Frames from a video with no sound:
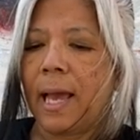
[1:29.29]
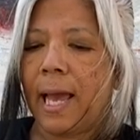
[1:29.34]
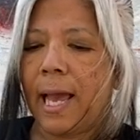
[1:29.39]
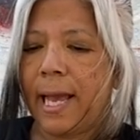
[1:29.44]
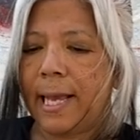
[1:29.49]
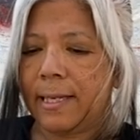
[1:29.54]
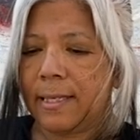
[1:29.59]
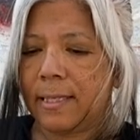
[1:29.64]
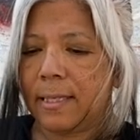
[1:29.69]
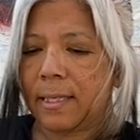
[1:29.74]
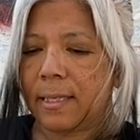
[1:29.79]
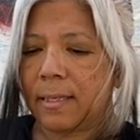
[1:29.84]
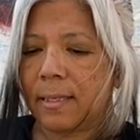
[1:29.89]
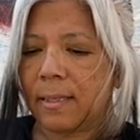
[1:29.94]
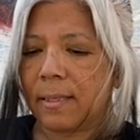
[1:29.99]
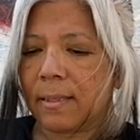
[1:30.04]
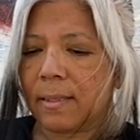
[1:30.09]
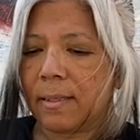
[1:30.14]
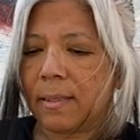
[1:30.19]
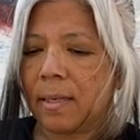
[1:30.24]
Eight,
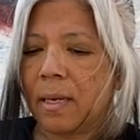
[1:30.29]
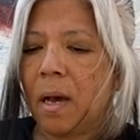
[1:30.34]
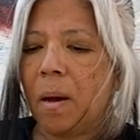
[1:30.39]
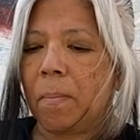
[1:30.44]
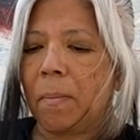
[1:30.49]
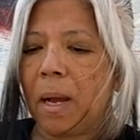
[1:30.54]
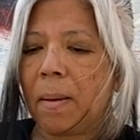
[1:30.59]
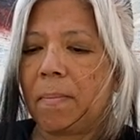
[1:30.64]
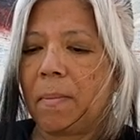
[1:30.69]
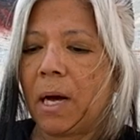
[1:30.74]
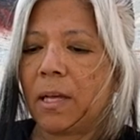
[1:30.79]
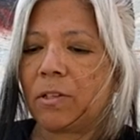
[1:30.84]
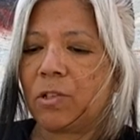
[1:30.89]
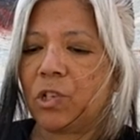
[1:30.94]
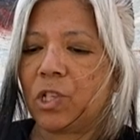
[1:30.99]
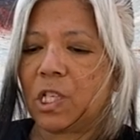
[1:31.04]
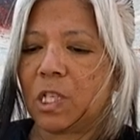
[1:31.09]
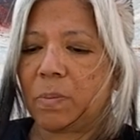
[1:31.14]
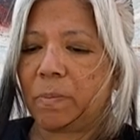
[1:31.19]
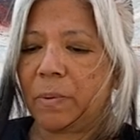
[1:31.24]
my
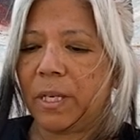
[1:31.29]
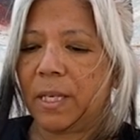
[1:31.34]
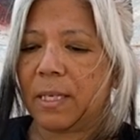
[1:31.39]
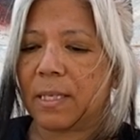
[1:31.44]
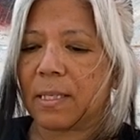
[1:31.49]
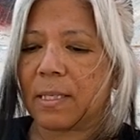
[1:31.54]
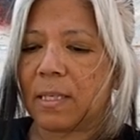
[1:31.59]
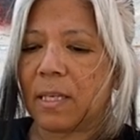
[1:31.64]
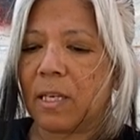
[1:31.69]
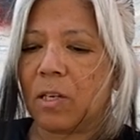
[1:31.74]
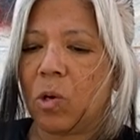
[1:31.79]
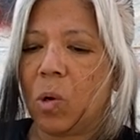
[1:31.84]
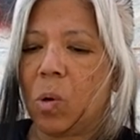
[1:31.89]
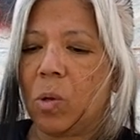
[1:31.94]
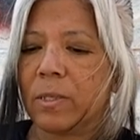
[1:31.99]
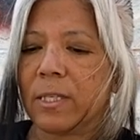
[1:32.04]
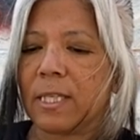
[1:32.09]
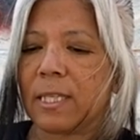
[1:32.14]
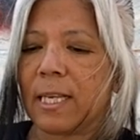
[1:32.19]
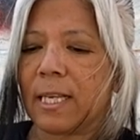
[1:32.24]
mother speaks in
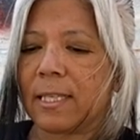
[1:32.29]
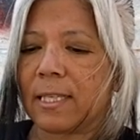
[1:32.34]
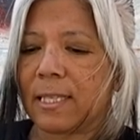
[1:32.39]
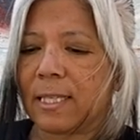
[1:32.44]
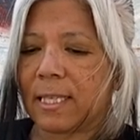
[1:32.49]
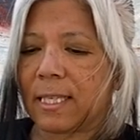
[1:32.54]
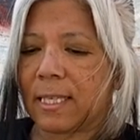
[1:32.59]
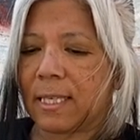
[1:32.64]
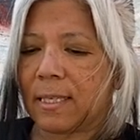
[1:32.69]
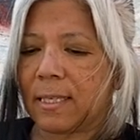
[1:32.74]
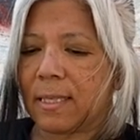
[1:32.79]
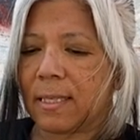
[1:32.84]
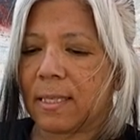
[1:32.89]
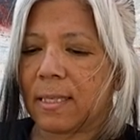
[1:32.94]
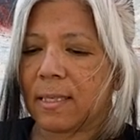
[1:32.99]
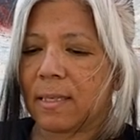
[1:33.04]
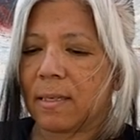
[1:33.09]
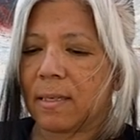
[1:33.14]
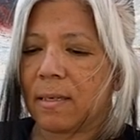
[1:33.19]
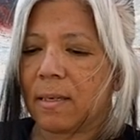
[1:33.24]
whole
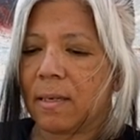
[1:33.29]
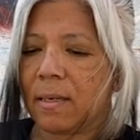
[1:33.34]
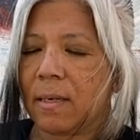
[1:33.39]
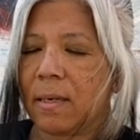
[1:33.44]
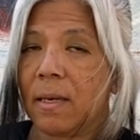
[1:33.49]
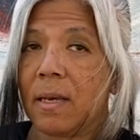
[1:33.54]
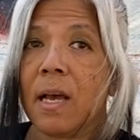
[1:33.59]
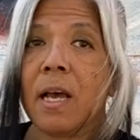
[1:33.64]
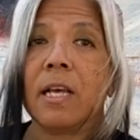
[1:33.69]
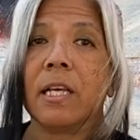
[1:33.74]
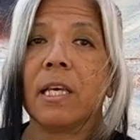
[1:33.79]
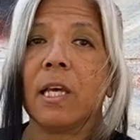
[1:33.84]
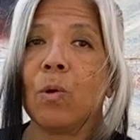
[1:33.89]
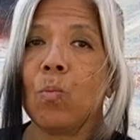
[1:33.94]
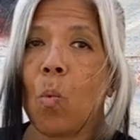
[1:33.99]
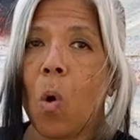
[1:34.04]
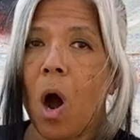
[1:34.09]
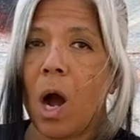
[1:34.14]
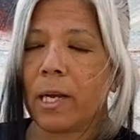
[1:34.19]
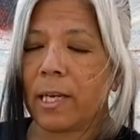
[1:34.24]
sentences, can
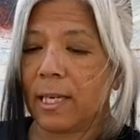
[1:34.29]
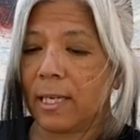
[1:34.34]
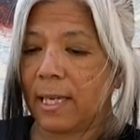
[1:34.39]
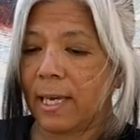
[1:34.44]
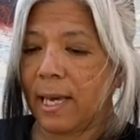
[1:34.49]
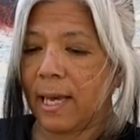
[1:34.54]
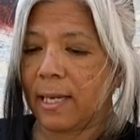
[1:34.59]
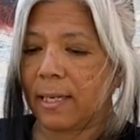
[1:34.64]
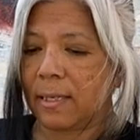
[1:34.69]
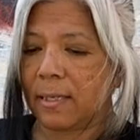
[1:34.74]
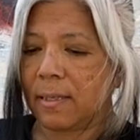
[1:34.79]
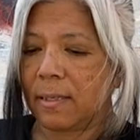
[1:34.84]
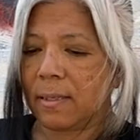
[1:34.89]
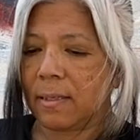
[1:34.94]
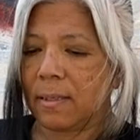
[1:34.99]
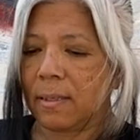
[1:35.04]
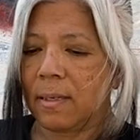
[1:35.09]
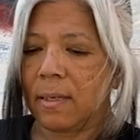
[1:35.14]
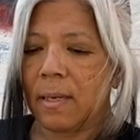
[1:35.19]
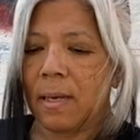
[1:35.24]
walk again,
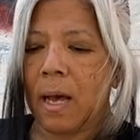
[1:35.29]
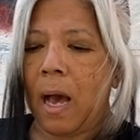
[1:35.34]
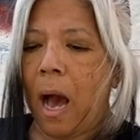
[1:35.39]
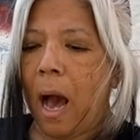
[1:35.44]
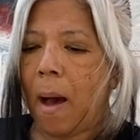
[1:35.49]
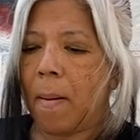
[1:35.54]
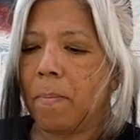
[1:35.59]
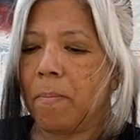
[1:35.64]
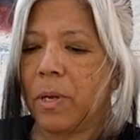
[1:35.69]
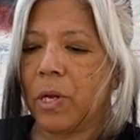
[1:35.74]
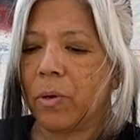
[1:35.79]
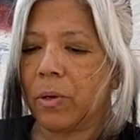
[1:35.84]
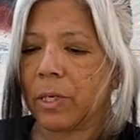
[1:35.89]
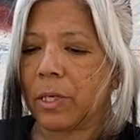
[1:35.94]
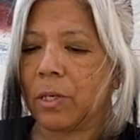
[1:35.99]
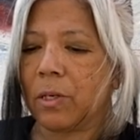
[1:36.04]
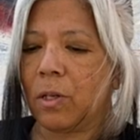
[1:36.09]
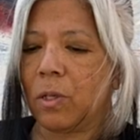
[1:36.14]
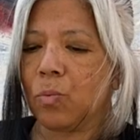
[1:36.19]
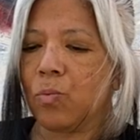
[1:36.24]
a
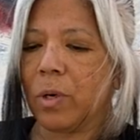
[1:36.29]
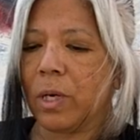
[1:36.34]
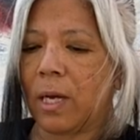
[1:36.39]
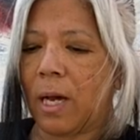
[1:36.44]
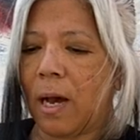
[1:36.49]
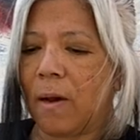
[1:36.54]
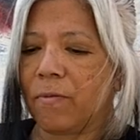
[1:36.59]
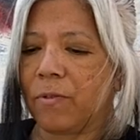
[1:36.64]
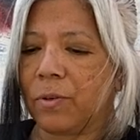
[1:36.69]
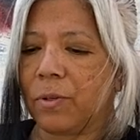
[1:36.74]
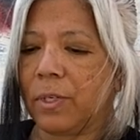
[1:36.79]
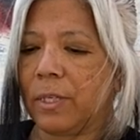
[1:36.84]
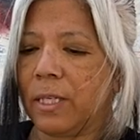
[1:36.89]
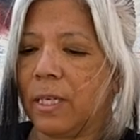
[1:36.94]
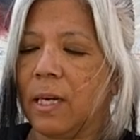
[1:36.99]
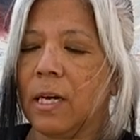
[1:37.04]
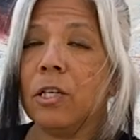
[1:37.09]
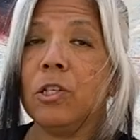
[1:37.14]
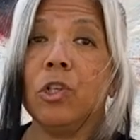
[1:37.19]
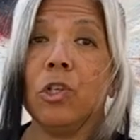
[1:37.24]
miracle recovery,
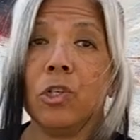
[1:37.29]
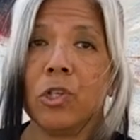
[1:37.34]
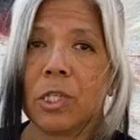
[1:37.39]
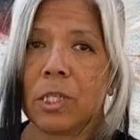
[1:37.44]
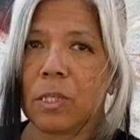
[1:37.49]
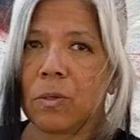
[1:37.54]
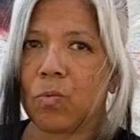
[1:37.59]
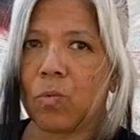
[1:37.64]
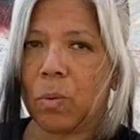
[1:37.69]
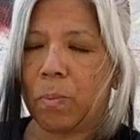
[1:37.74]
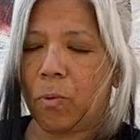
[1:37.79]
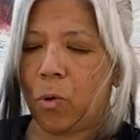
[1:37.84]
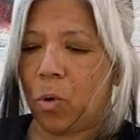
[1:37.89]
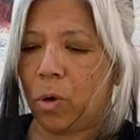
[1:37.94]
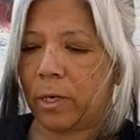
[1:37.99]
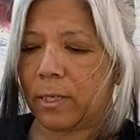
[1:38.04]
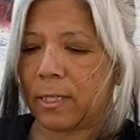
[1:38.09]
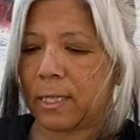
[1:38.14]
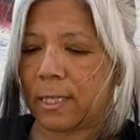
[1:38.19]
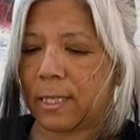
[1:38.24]
a nurse
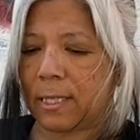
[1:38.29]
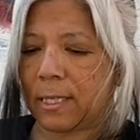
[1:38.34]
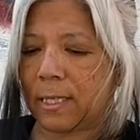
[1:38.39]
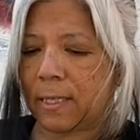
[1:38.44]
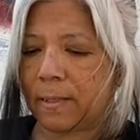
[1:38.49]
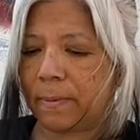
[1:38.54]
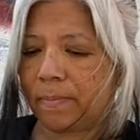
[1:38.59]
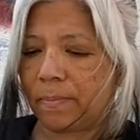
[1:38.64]
reports.